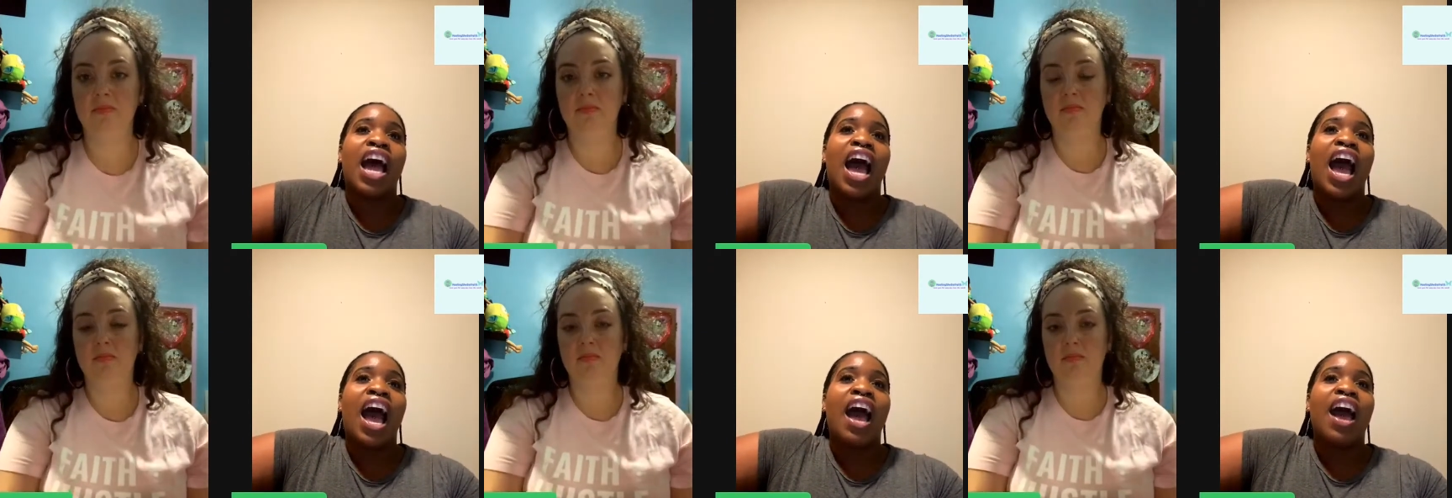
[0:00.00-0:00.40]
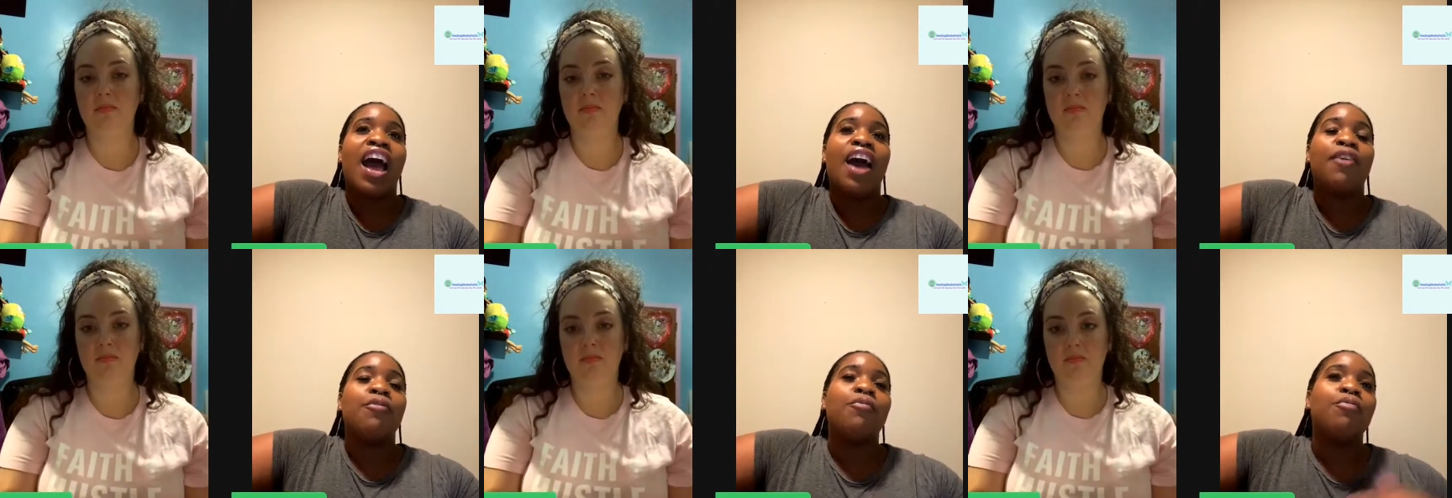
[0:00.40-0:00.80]

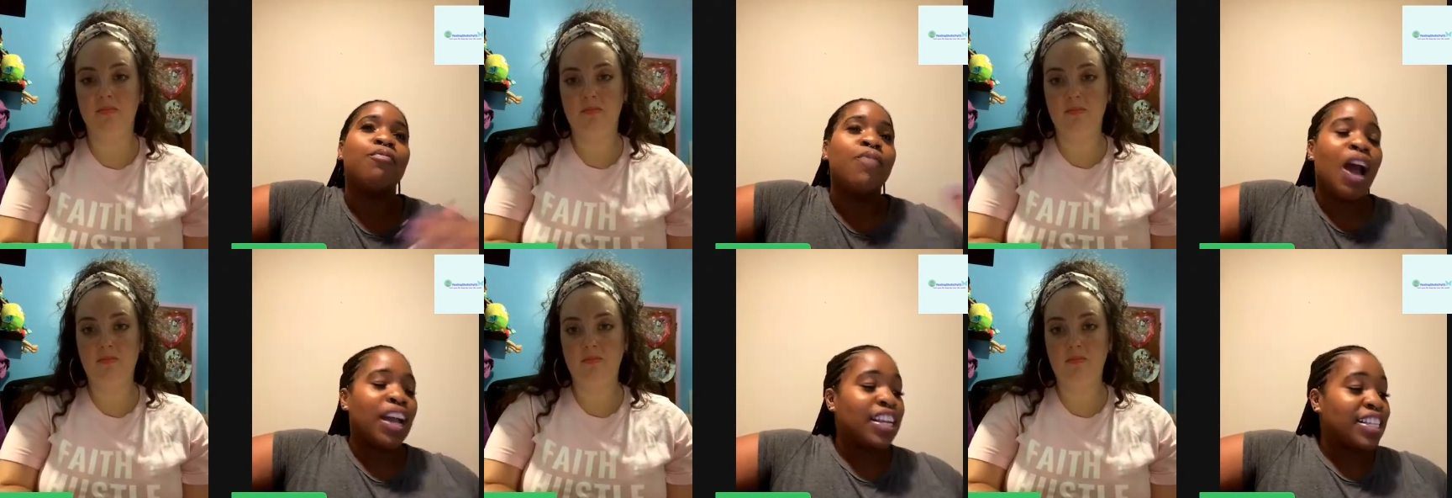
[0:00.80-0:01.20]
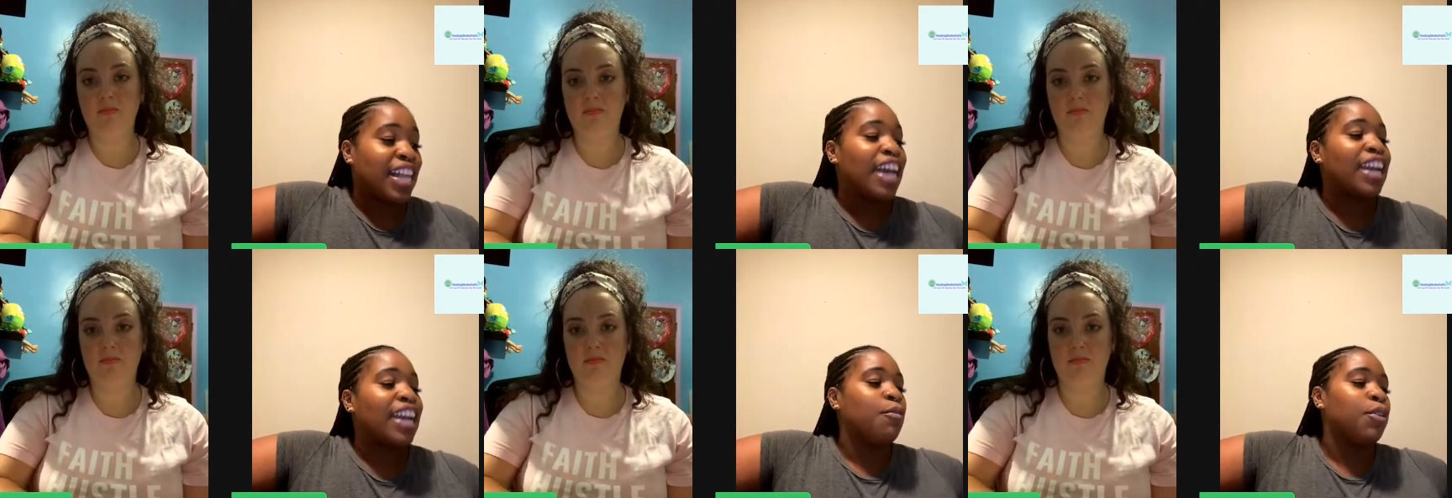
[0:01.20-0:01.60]
Speaker 1: I I
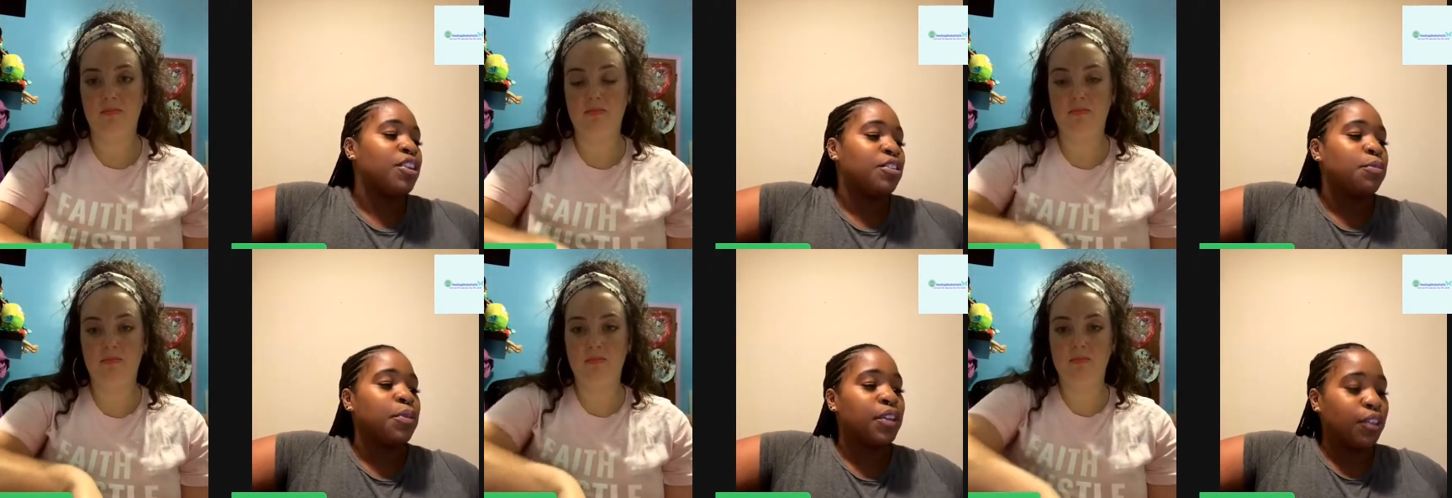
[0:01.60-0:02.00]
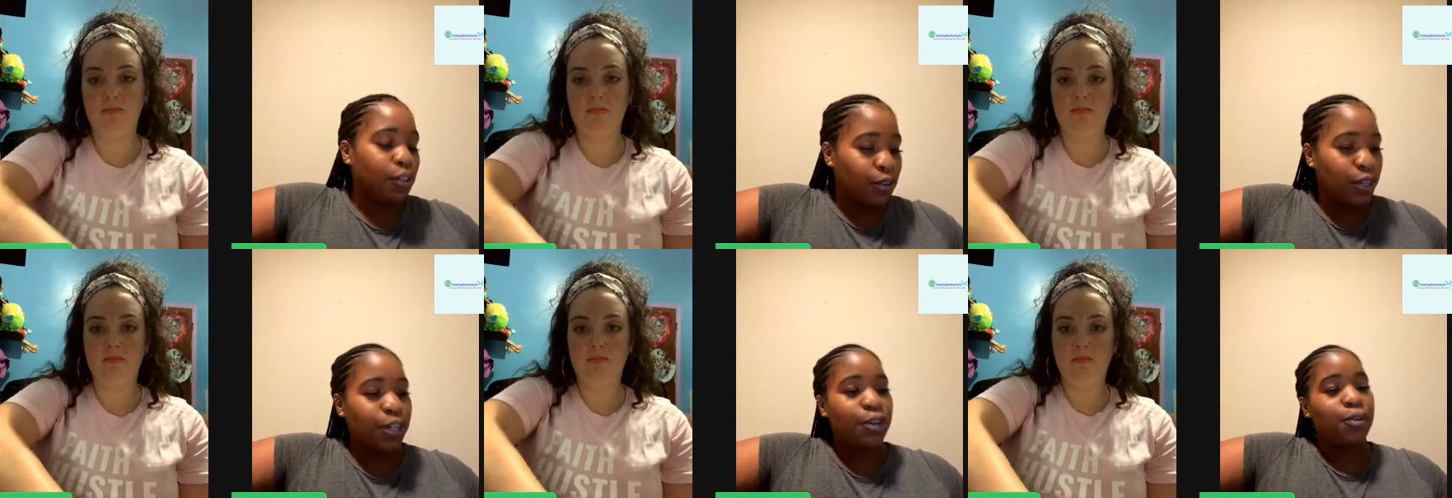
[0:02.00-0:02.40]
decided I wanted to be a
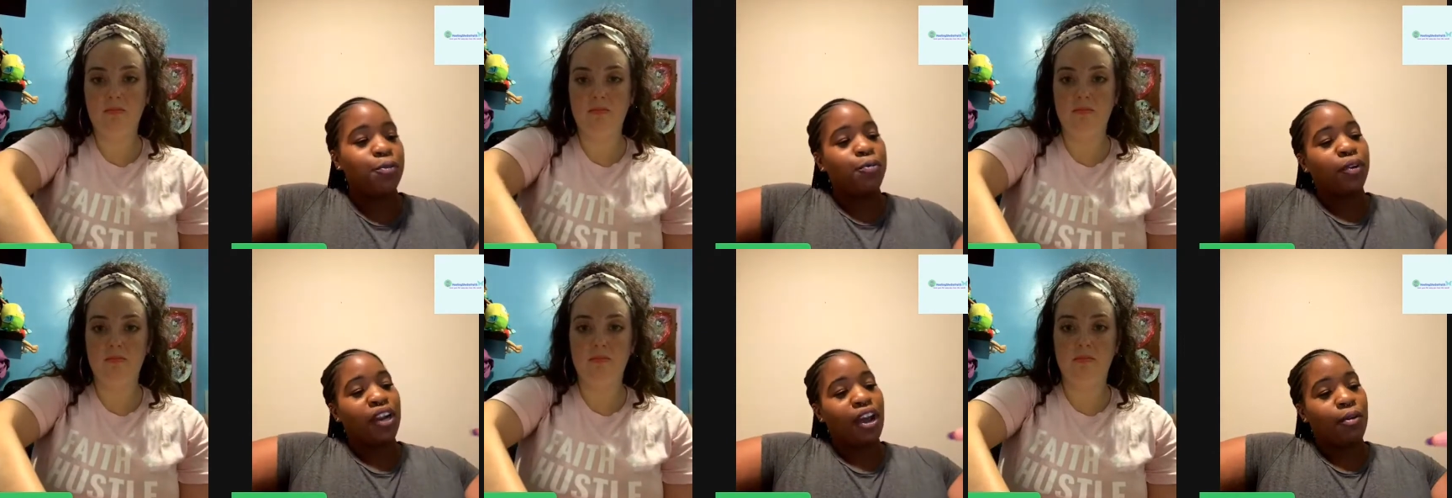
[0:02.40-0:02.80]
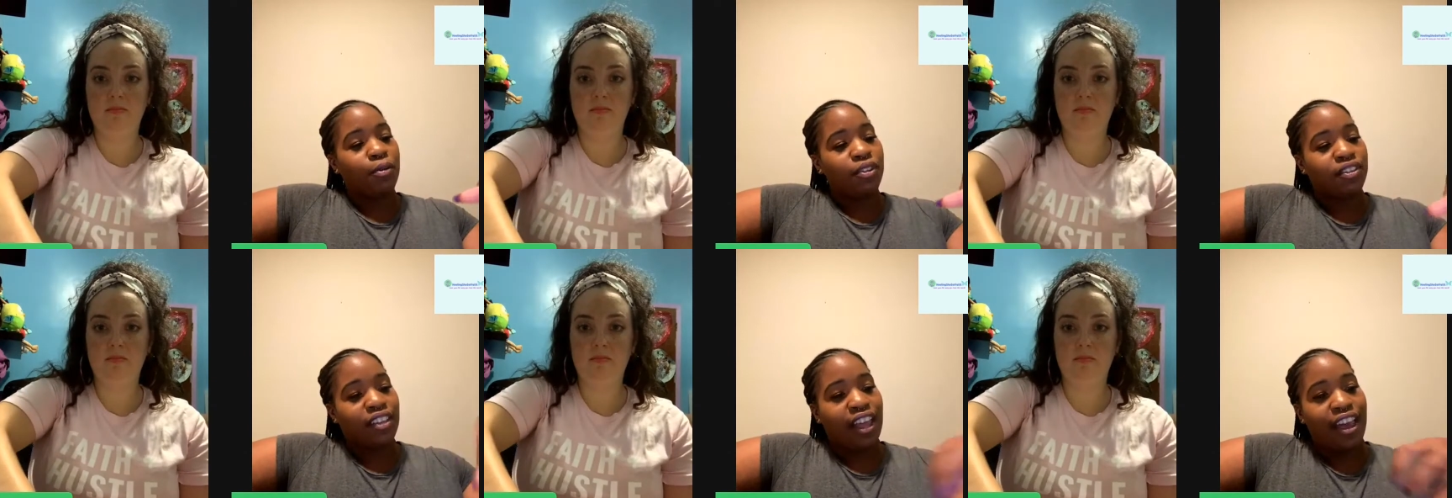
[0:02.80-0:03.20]
lawyer when I was
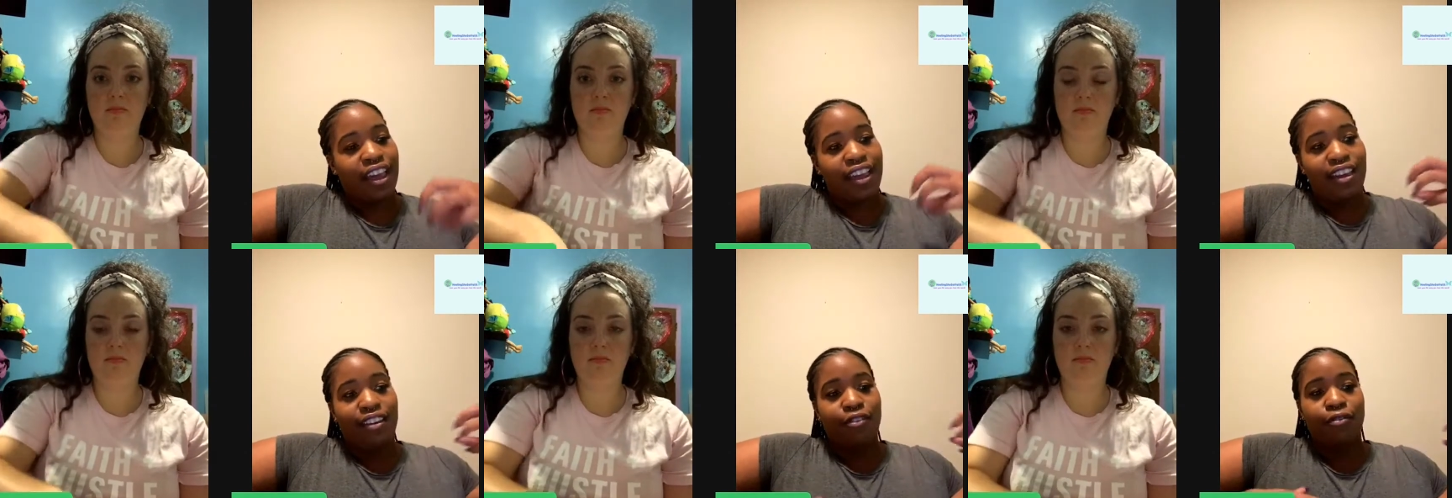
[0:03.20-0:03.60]
like